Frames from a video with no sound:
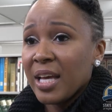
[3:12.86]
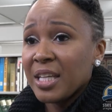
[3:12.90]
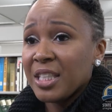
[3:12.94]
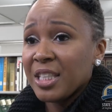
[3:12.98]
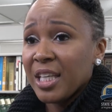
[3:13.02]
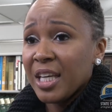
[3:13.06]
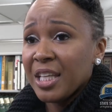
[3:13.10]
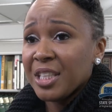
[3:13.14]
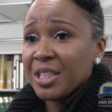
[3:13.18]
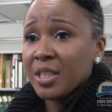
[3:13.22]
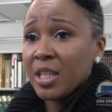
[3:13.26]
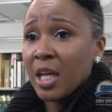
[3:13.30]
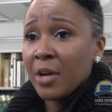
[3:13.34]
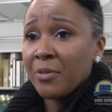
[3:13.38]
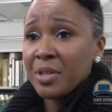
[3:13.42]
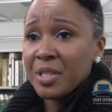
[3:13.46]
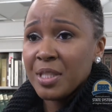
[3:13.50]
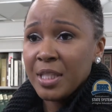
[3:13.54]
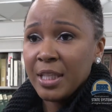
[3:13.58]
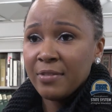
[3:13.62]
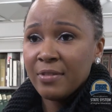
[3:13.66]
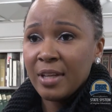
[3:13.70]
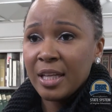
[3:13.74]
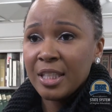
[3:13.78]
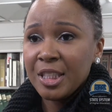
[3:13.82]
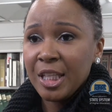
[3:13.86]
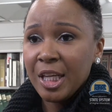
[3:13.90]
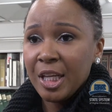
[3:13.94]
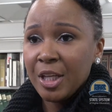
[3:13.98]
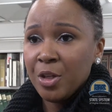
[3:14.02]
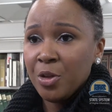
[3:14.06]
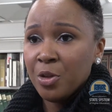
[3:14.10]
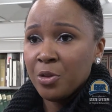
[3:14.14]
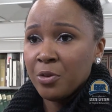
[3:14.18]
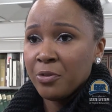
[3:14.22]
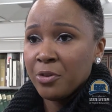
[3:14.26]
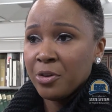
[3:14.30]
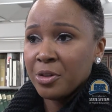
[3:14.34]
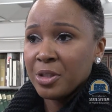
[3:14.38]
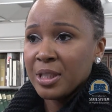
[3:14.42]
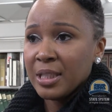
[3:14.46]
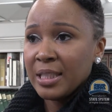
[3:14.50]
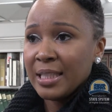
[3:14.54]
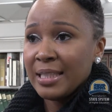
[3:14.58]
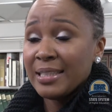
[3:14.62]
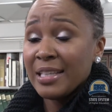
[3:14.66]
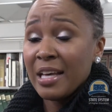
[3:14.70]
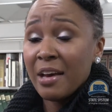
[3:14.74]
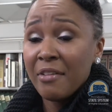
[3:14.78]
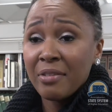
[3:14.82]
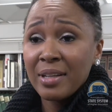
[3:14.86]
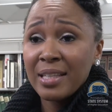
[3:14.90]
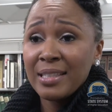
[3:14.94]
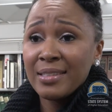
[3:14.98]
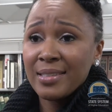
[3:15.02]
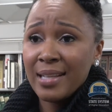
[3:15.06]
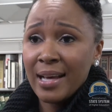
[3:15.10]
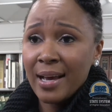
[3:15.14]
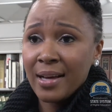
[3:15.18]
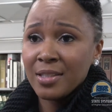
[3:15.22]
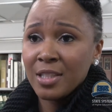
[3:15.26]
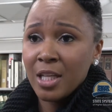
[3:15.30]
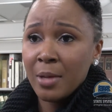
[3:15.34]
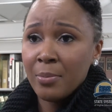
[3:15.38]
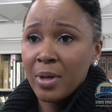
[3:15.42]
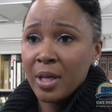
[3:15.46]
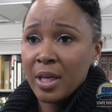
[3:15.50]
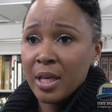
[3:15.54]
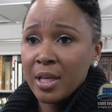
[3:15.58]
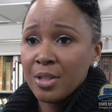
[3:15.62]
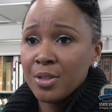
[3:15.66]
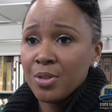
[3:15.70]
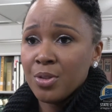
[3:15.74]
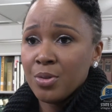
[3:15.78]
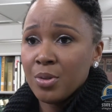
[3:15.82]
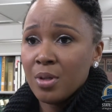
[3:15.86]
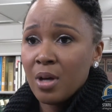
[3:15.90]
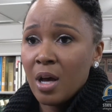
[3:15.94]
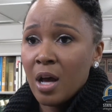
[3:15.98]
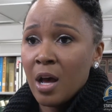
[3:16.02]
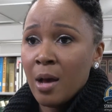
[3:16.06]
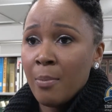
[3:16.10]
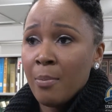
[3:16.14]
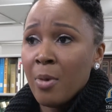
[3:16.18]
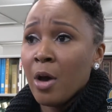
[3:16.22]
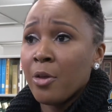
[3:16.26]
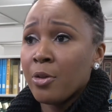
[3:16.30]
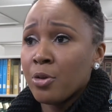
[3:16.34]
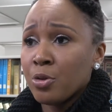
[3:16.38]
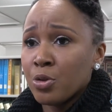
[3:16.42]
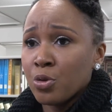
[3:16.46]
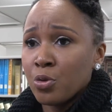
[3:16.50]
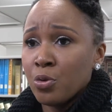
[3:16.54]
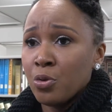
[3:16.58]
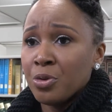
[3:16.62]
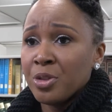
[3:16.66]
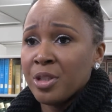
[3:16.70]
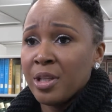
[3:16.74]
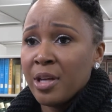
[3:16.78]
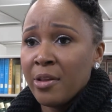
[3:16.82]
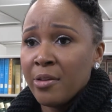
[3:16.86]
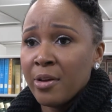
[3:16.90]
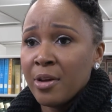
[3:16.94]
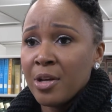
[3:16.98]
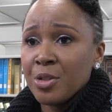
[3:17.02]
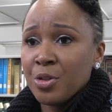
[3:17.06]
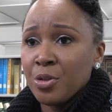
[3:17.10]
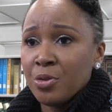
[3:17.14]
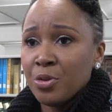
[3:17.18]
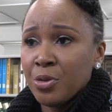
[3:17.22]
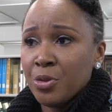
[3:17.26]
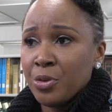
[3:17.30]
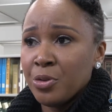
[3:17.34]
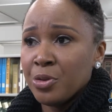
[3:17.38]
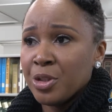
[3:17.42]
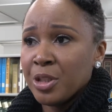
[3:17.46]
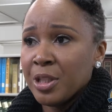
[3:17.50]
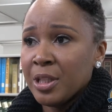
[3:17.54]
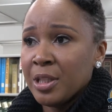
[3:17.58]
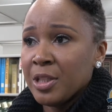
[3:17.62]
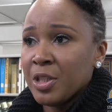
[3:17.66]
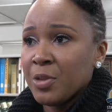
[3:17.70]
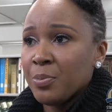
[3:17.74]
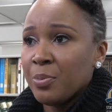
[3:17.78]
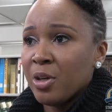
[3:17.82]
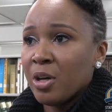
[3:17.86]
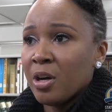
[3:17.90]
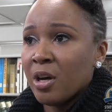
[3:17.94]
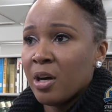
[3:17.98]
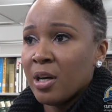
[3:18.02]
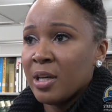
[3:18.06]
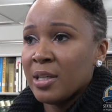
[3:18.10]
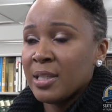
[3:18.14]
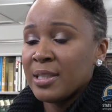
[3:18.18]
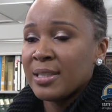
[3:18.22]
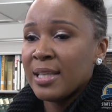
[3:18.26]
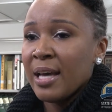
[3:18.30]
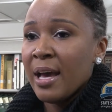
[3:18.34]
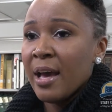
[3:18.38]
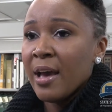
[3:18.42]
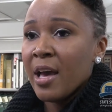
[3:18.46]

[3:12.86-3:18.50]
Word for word: education I received at Cheyney University definitely stacks up against um, other schools and other institutions because